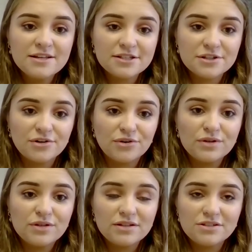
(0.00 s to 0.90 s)

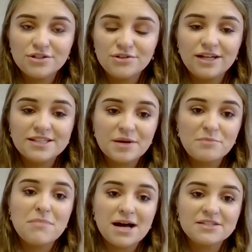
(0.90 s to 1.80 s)
So, you know, it's a
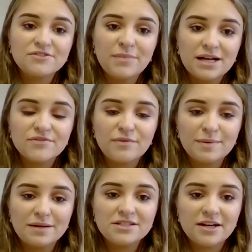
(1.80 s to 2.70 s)
massive, massive
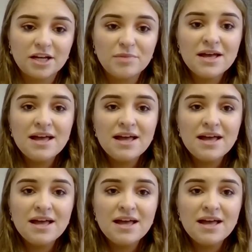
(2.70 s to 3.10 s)
amount of time.